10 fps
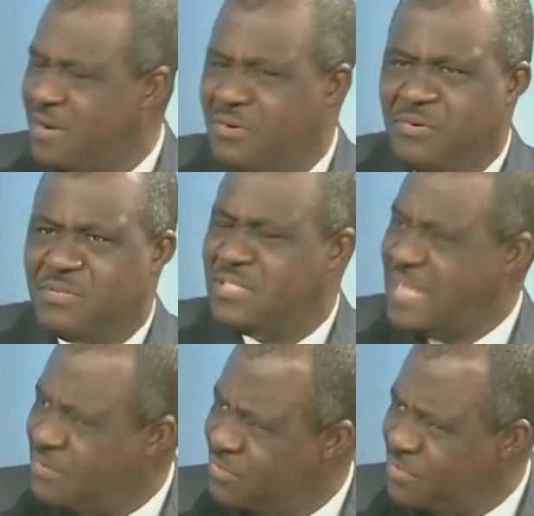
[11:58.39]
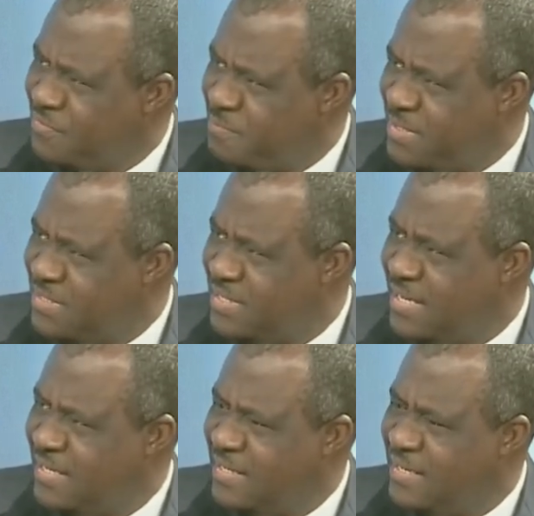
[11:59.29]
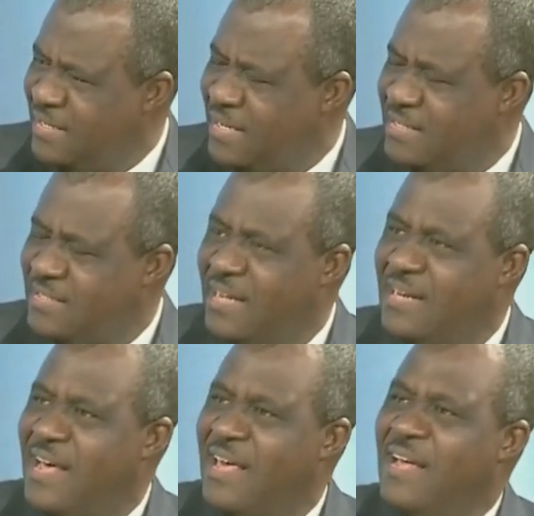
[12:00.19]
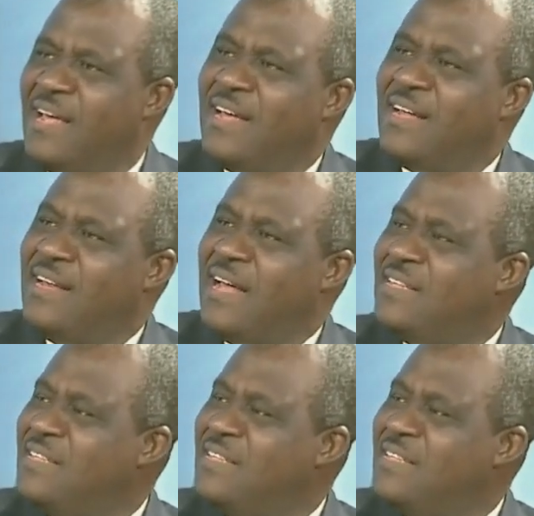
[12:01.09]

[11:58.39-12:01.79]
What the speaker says: I don't know the status of the person that said that